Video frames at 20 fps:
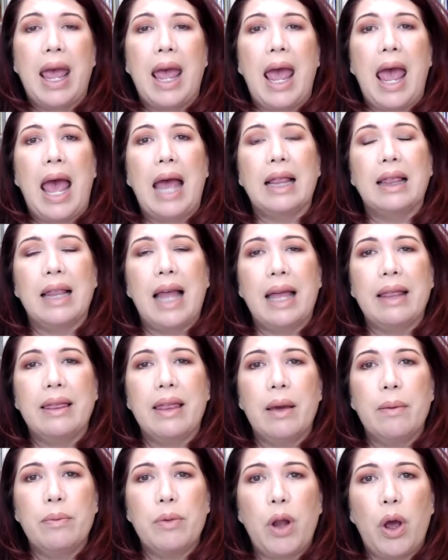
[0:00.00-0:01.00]
and let
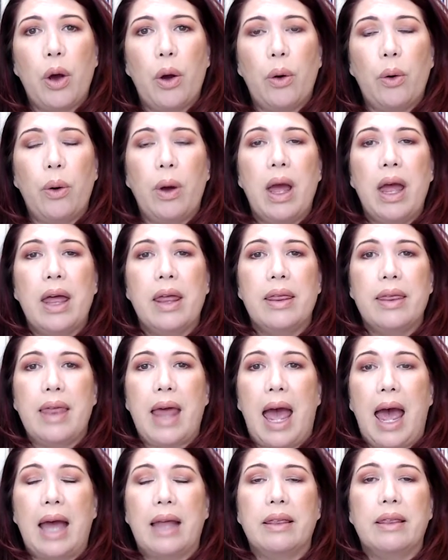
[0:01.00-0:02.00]
them know
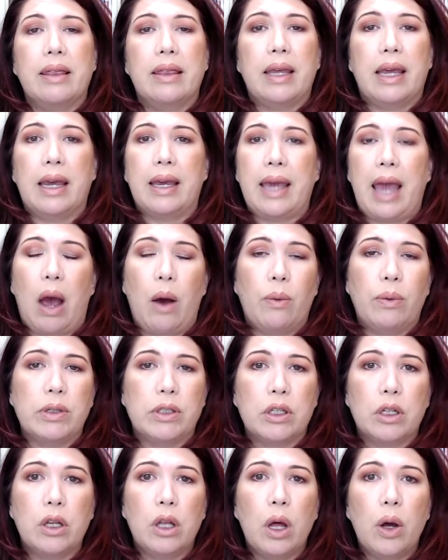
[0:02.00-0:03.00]
that the account
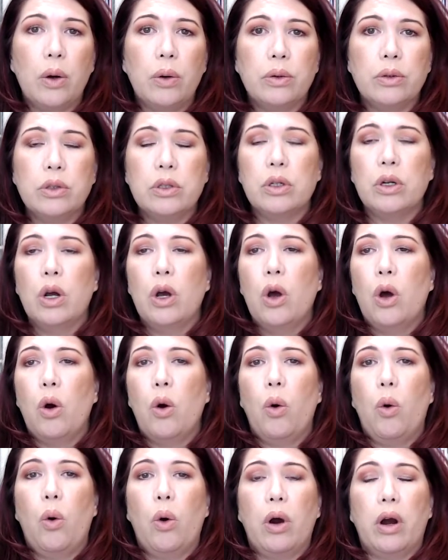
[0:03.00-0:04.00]
was closed,
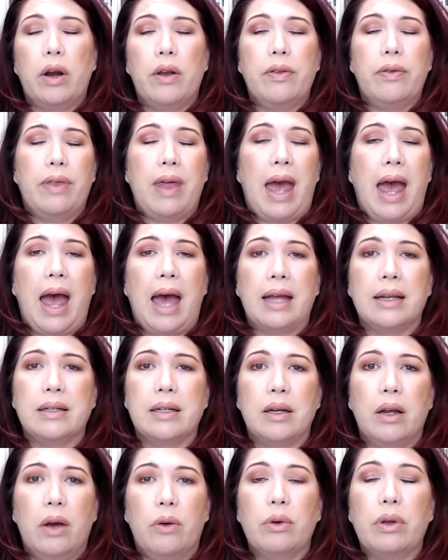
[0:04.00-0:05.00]
or
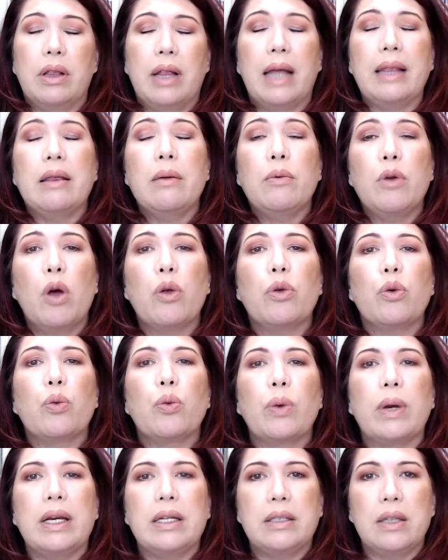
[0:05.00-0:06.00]
let them know the
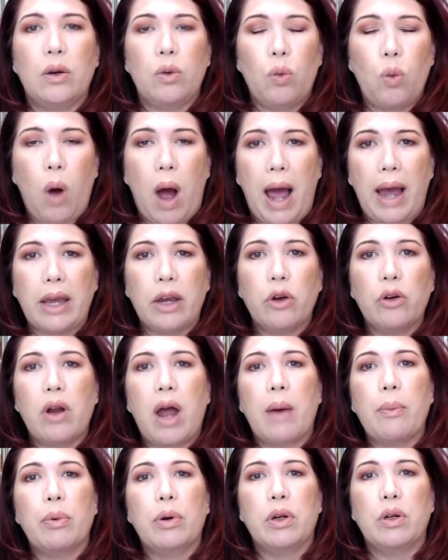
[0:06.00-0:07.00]
reason why you're
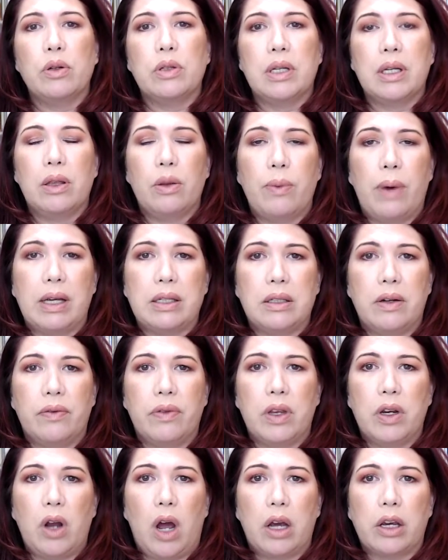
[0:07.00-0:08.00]
not producing the rest of
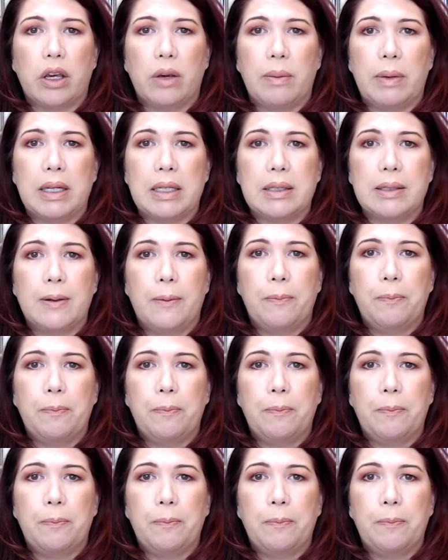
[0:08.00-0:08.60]
the documents.